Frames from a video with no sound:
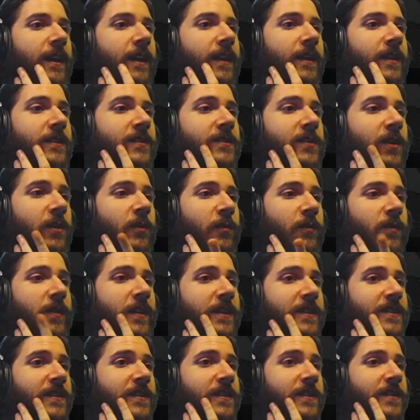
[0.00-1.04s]
So
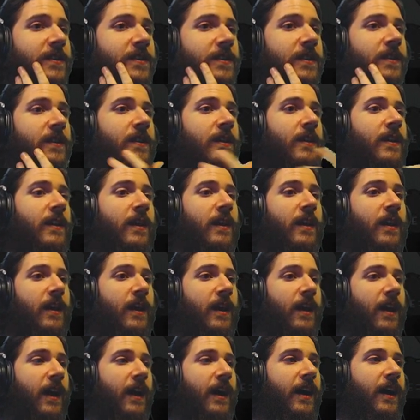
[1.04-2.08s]
this...
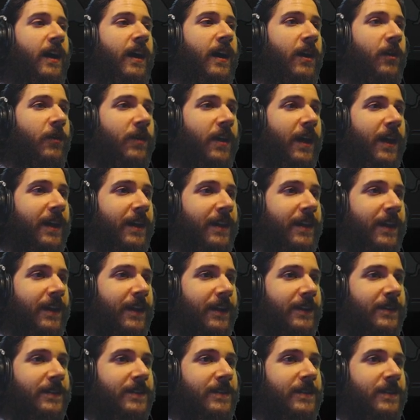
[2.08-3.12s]
okay, I get
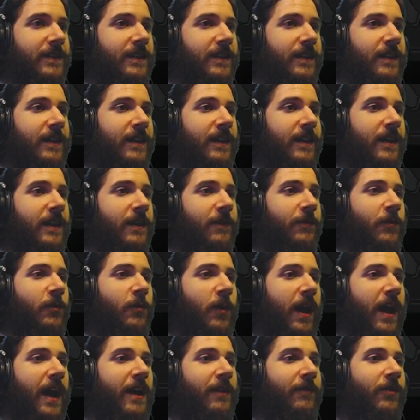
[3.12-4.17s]
it. If you
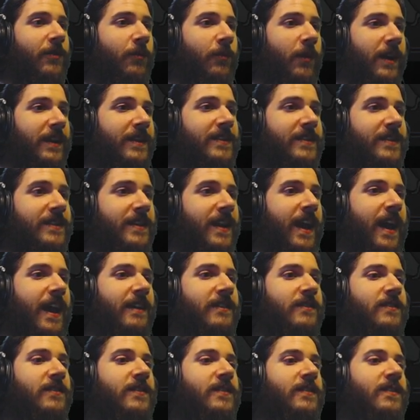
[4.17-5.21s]
have the right
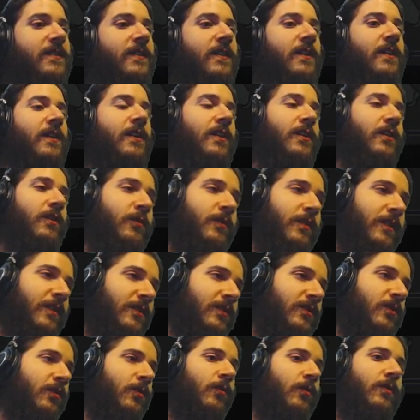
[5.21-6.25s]
stats, you can
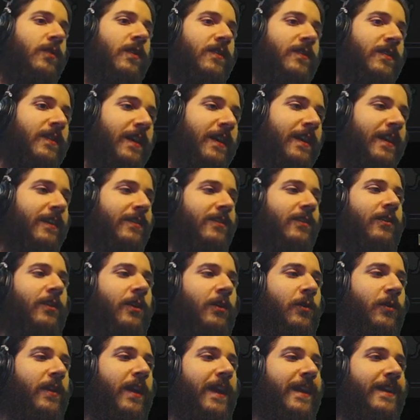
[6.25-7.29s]
do the thing at the
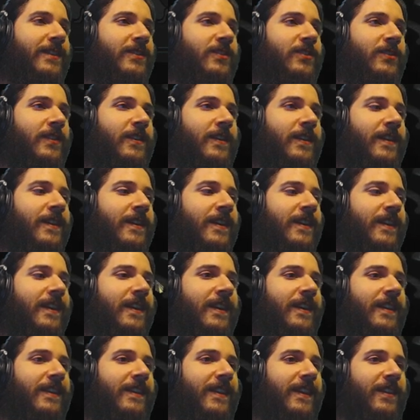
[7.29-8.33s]
location
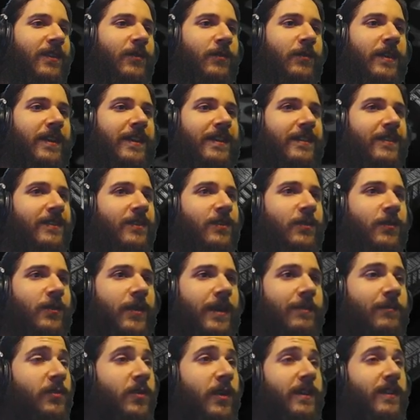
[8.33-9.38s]
that you need to do, and
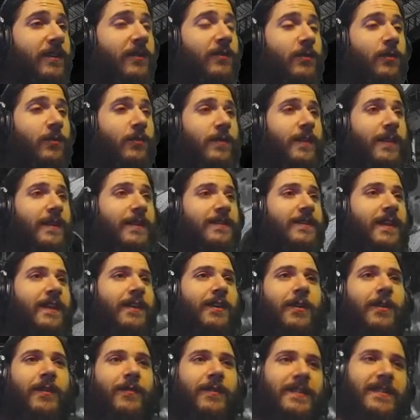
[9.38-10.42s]
I'm trying to do things that I
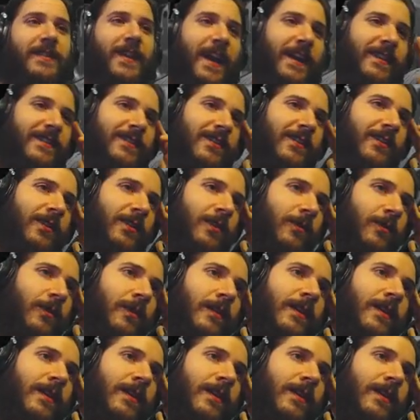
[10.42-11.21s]
don't have the stats to do.